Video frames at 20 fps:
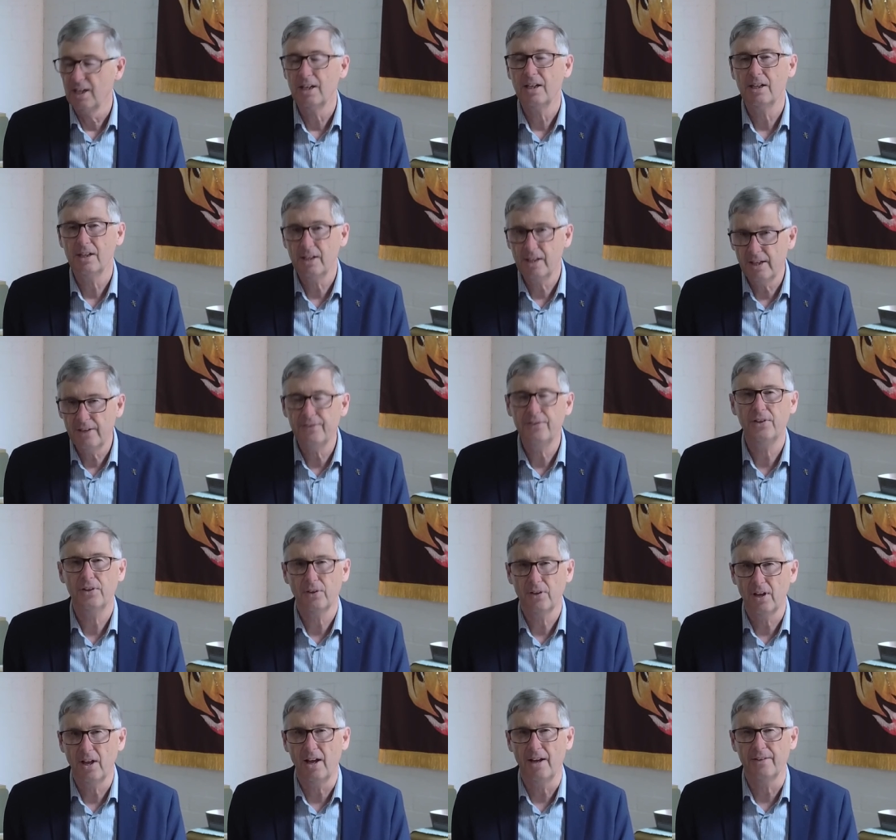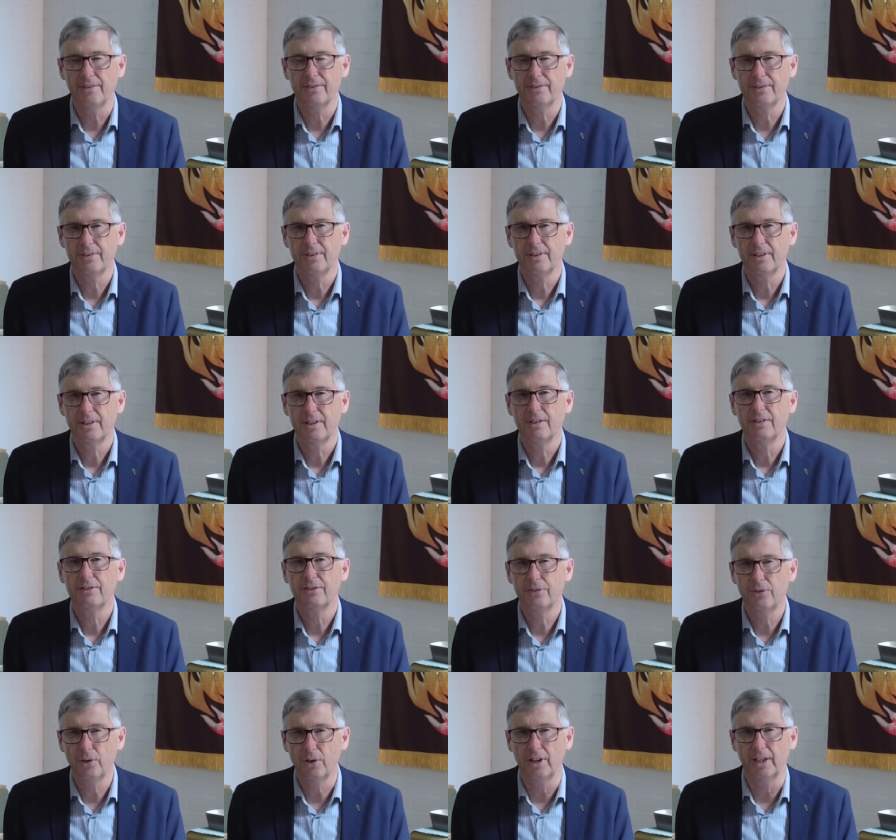Live your life
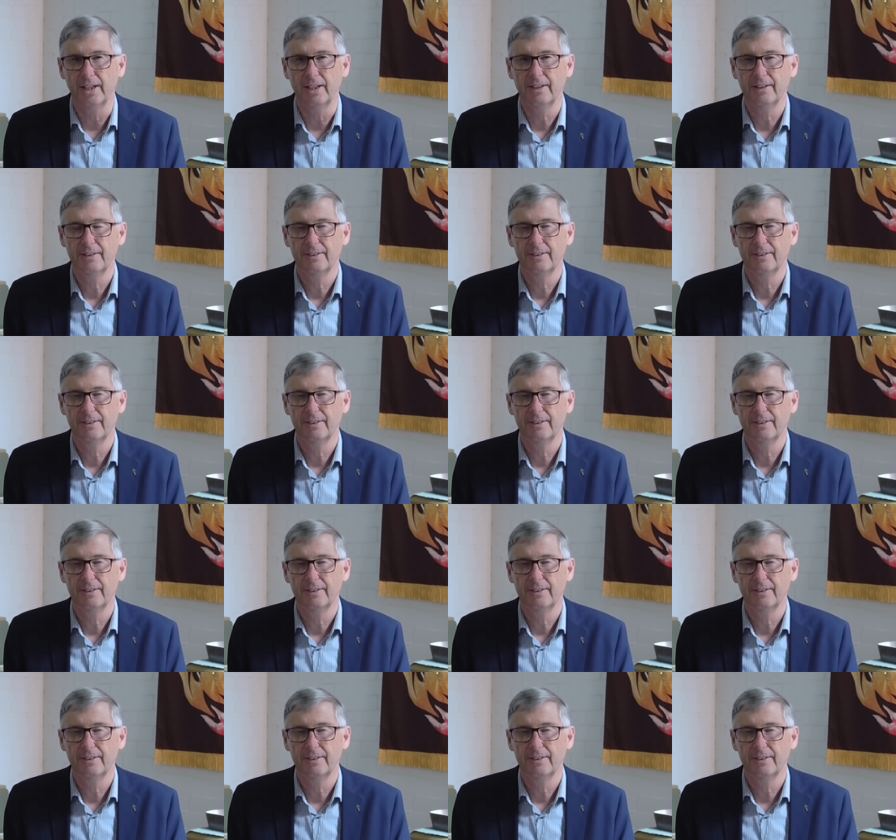fully.